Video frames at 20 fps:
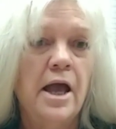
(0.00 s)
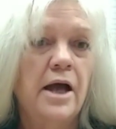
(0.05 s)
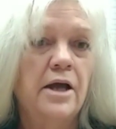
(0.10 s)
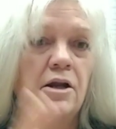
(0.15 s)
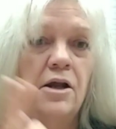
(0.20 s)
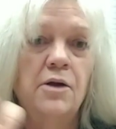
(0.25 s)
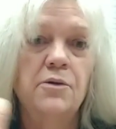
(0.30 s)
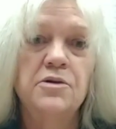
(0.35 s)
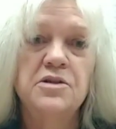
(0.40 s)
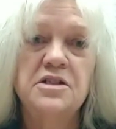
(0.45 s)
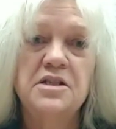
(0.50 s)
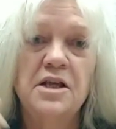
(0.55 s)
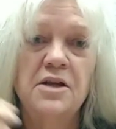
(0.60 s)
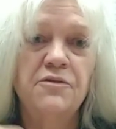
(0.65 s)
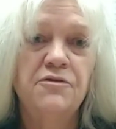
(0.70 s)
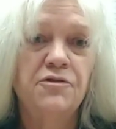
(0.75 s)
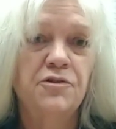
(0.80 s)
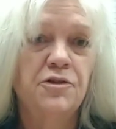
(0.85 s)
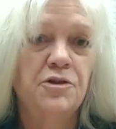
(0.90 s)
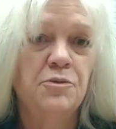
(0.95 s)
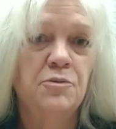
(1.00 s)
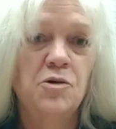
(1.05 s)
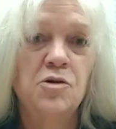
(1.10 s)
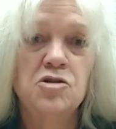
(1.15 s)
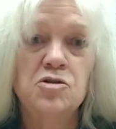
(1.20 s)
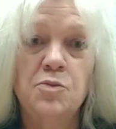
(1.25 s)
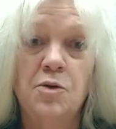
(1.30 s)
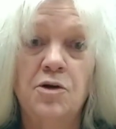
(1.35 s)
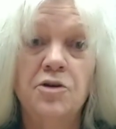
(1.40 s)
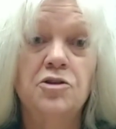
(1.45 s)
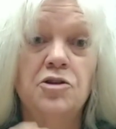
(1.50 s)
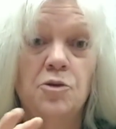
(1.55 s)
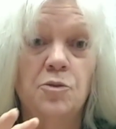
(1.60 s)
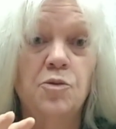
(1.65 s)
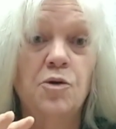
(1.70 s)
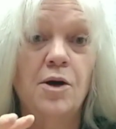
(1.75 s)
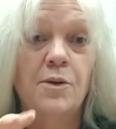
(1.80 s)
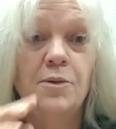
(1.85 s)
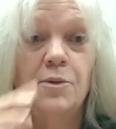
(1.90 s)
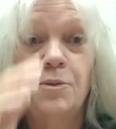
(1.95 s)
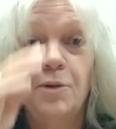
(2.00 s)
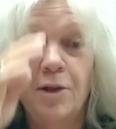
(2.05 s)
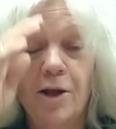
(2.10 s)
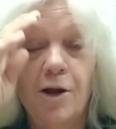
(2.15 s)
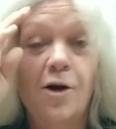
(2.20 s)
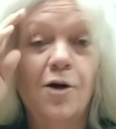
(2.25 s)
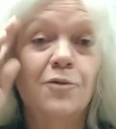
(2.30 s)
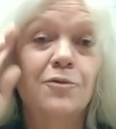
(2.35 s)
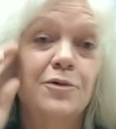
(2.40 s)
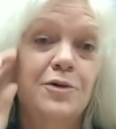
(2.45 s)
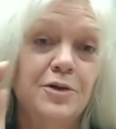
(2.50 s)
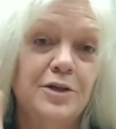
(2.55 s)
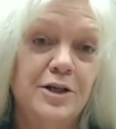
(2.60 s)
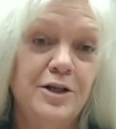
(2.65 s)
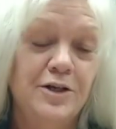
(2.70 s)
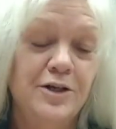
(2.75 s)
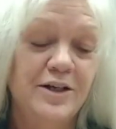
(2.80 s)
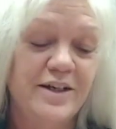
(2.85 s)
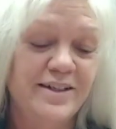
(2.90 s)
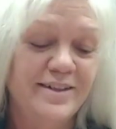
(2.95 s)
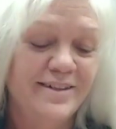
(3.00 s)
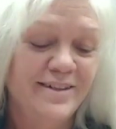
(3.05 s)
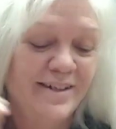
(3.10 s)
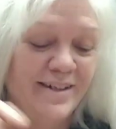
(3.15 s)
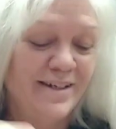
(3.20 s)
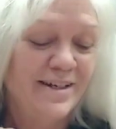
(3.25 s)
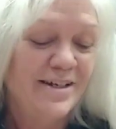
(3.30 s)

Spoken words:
And I would say for the most part, they're probably all really good.